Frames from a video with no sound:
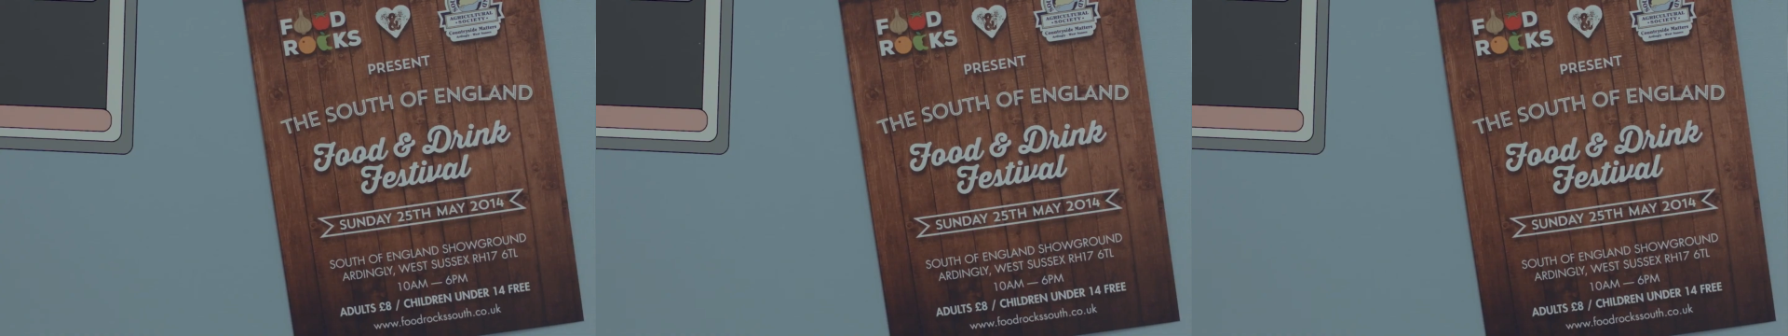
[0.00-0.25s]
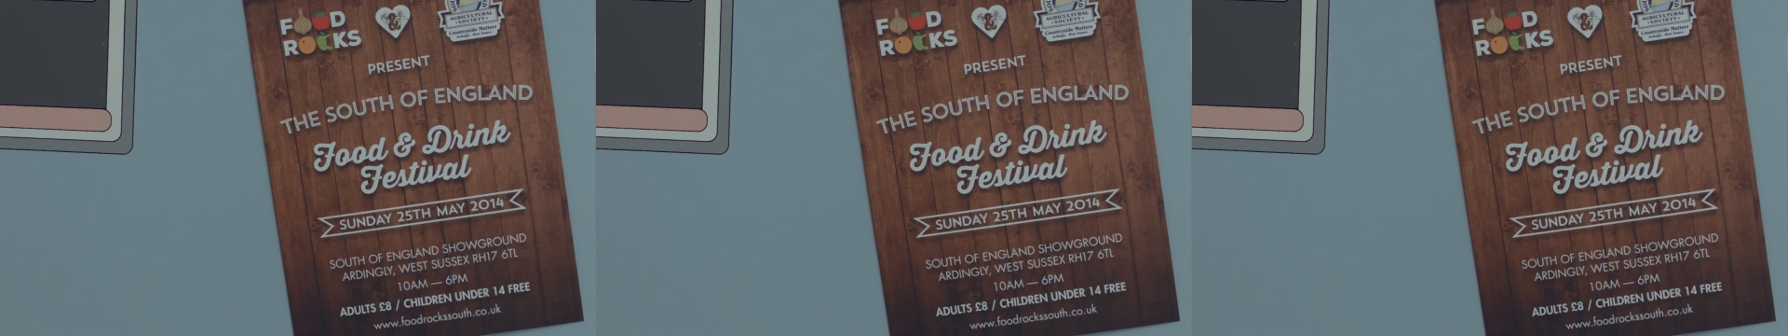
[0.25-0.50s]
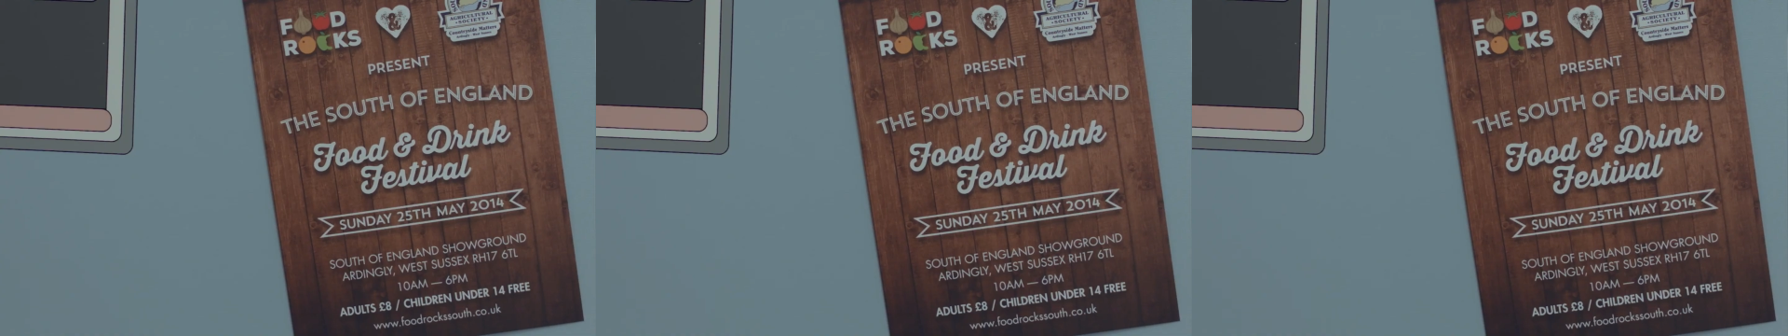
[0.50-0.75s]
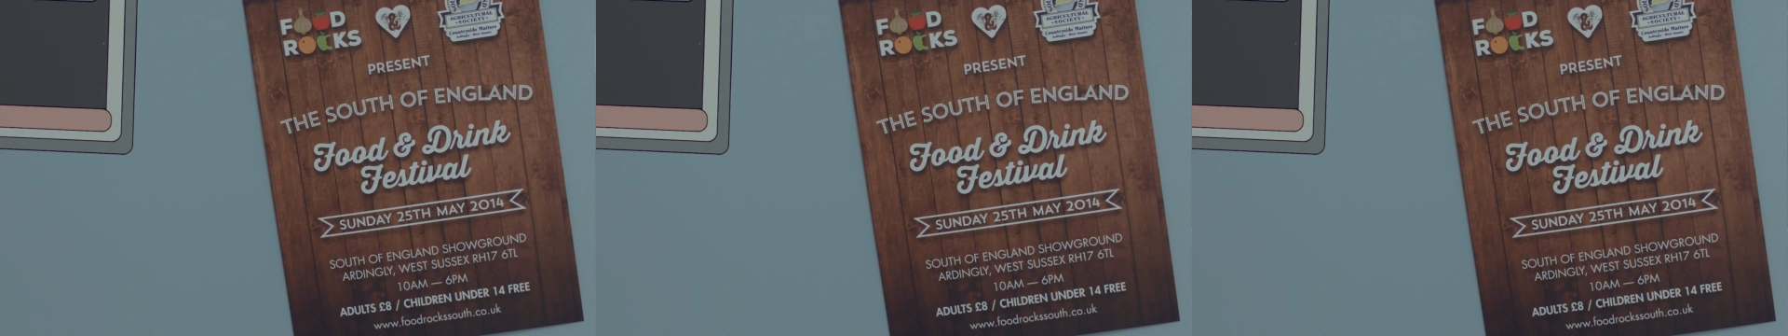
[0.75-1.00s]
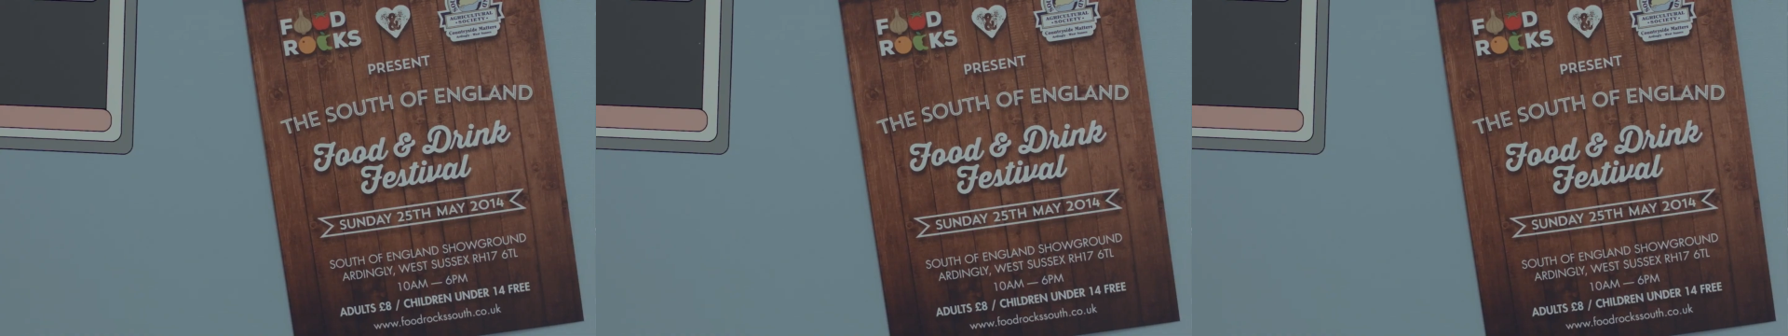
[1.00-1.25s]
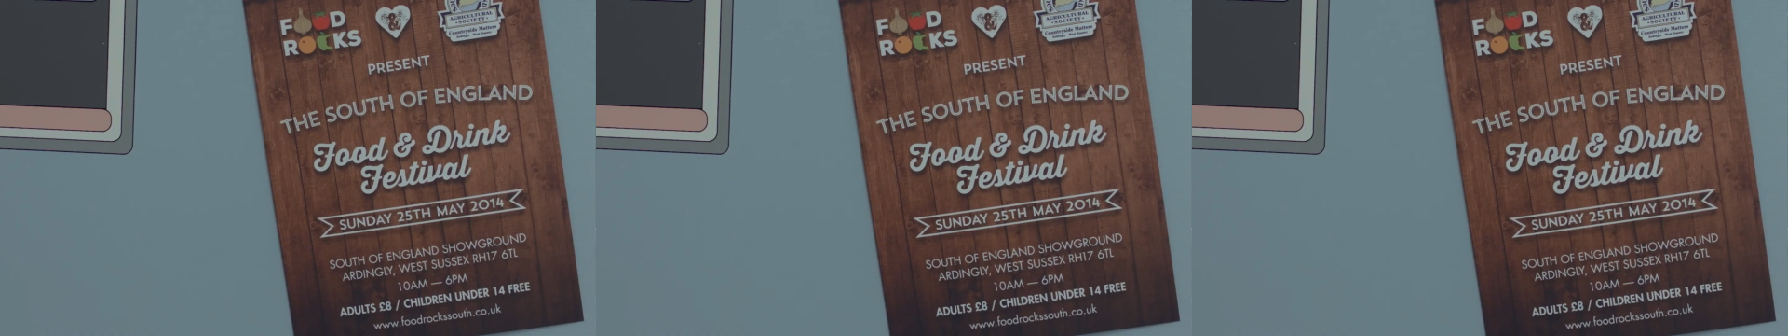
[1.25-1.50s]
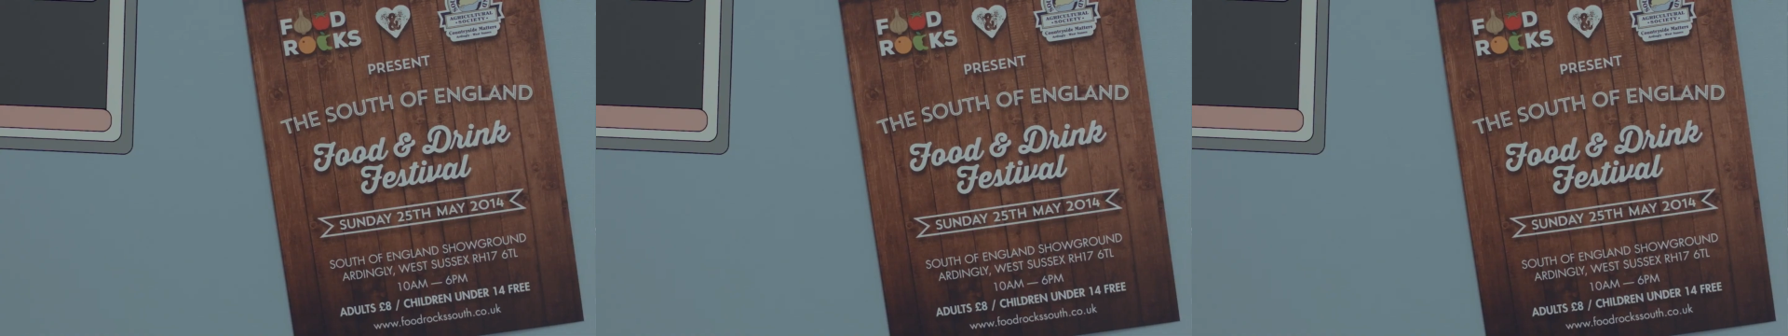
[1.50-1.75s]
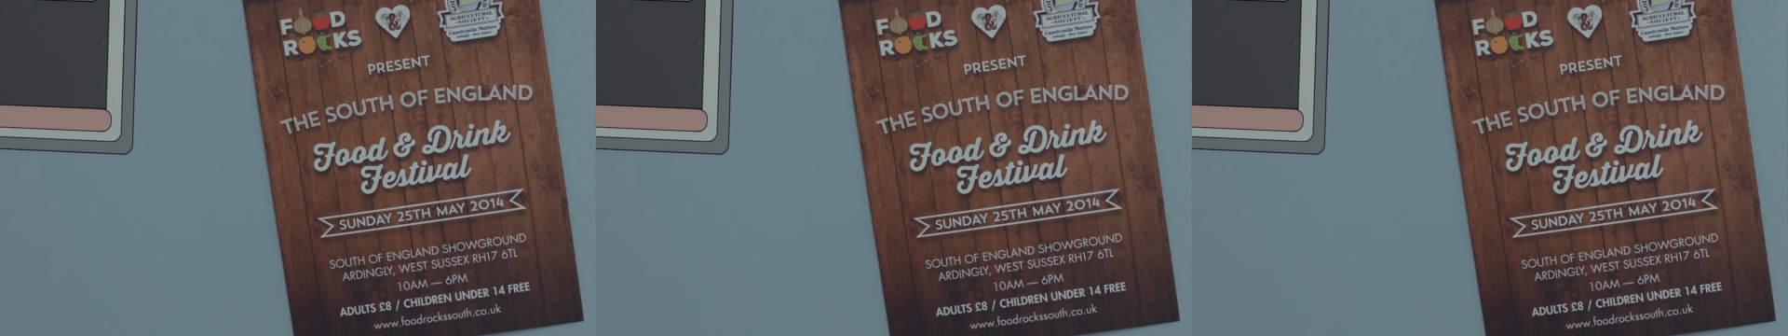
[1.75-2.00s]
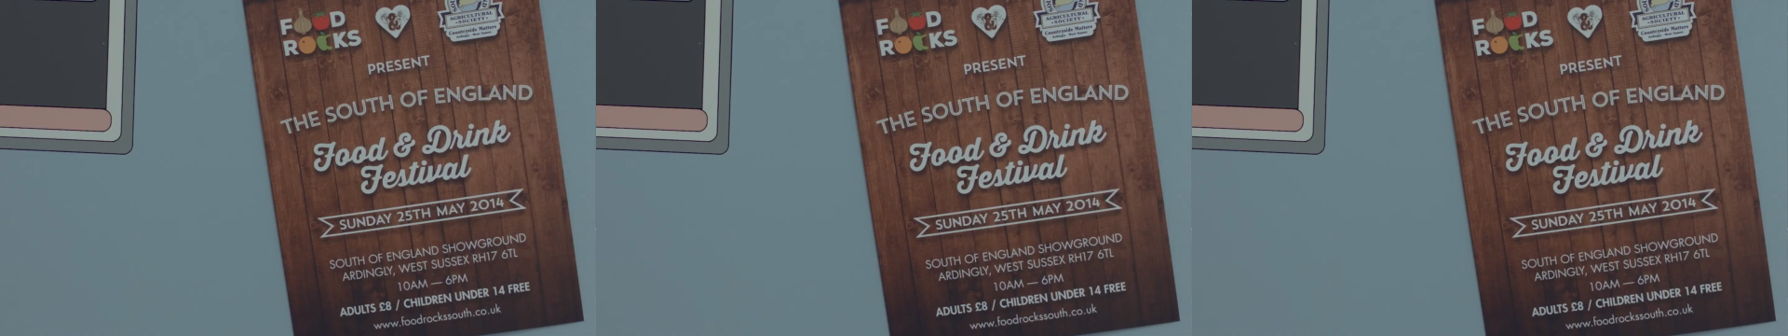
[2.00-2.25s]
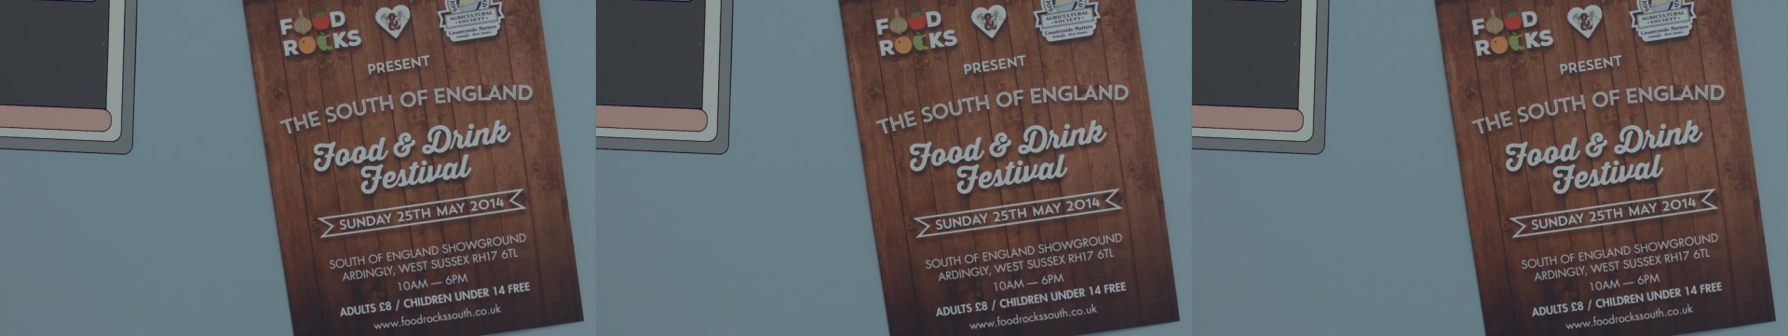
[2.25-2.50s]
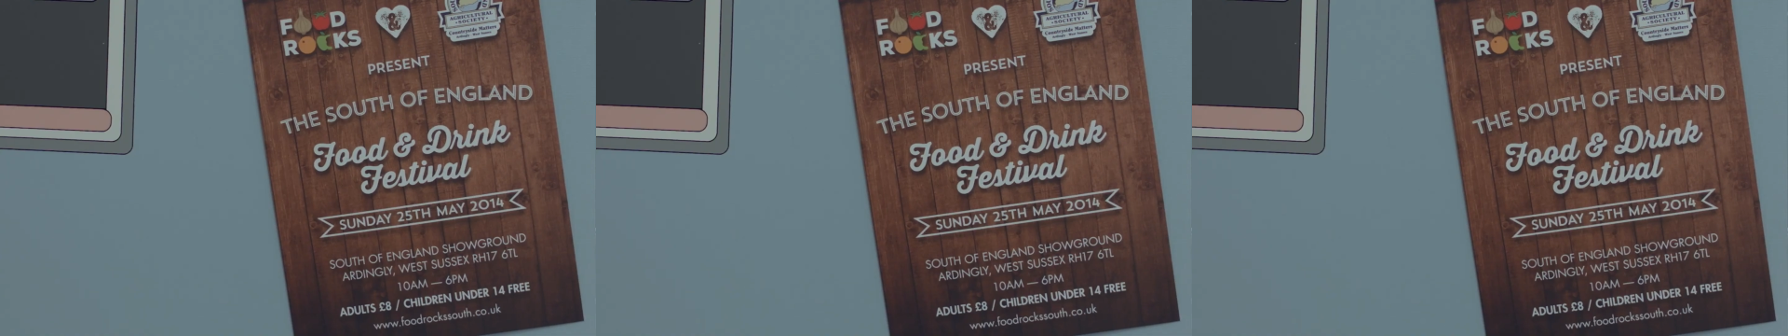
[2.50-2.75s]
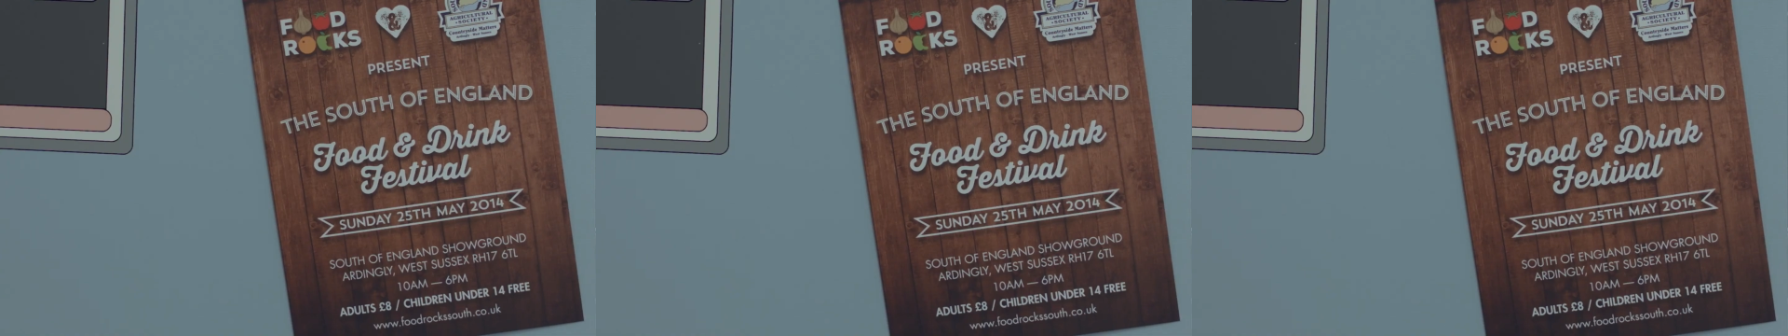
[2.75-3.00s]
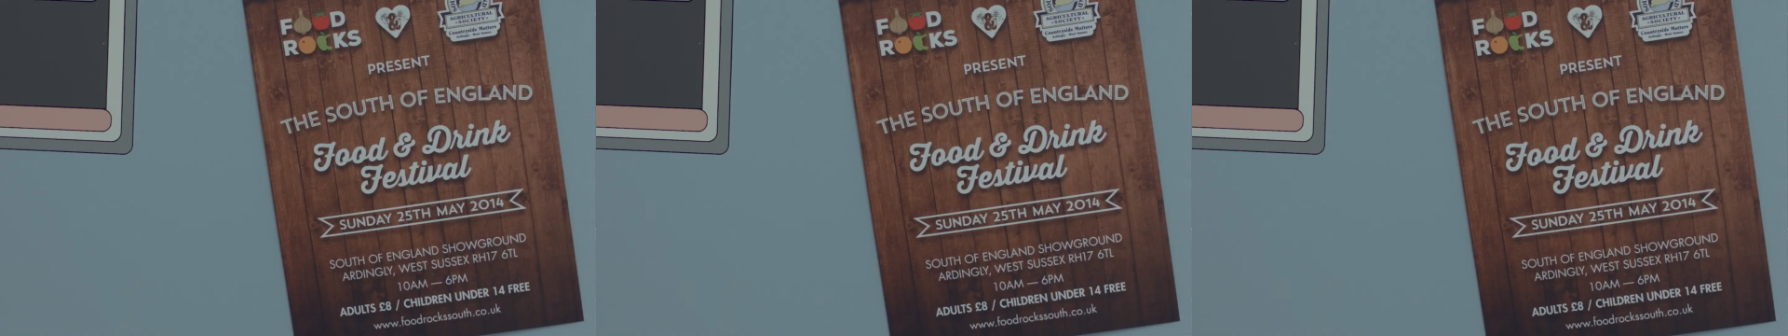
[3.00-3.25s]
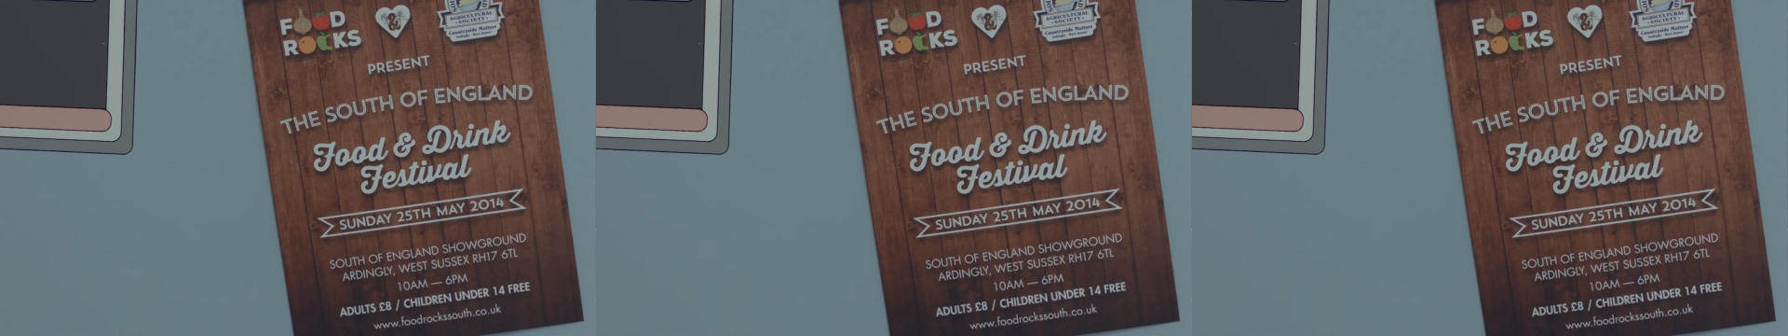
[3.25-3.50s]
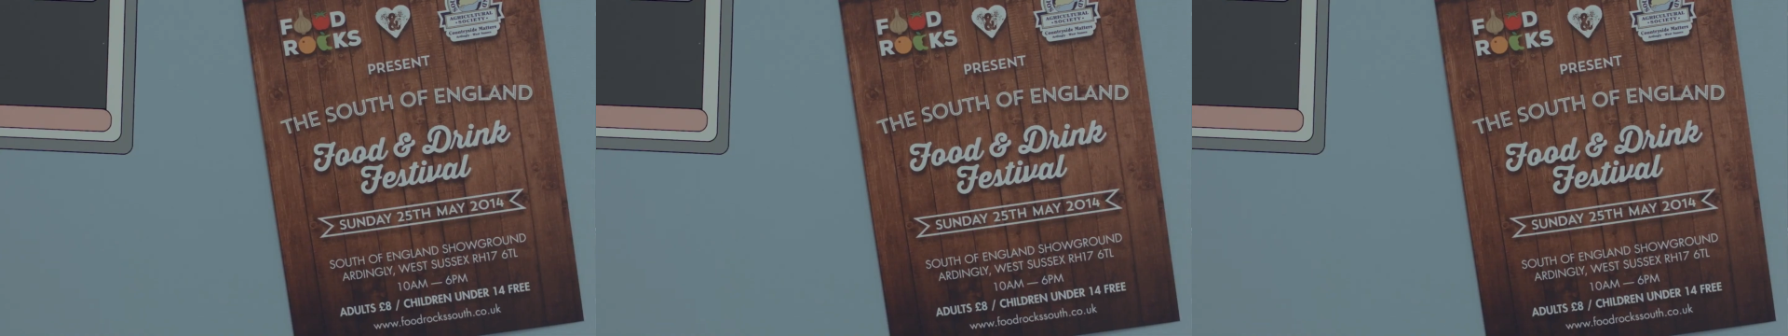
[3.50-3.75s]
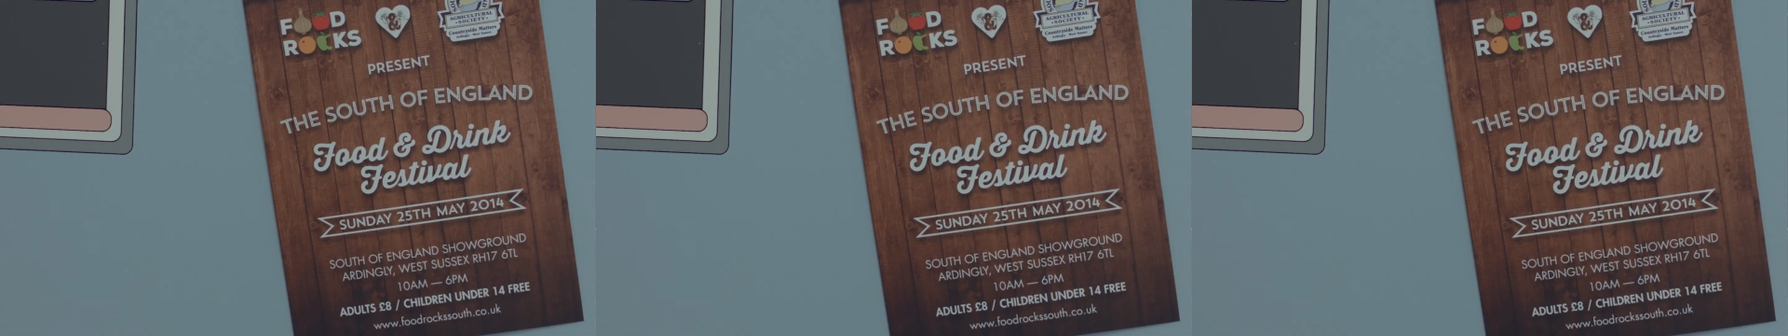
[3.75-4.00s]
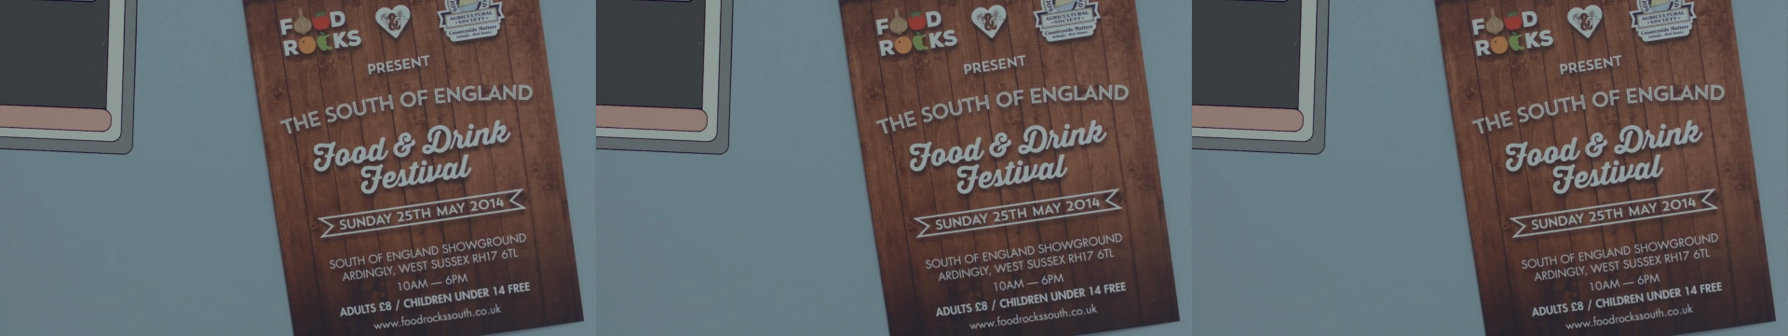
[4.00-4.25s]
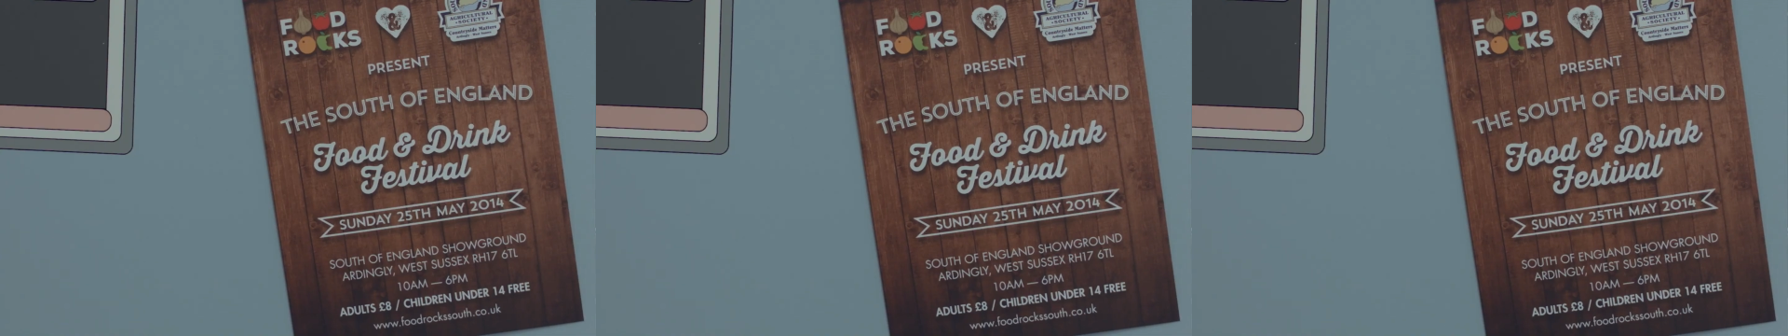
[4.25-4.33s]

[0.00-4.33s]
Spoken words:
[unreadable: no face in view]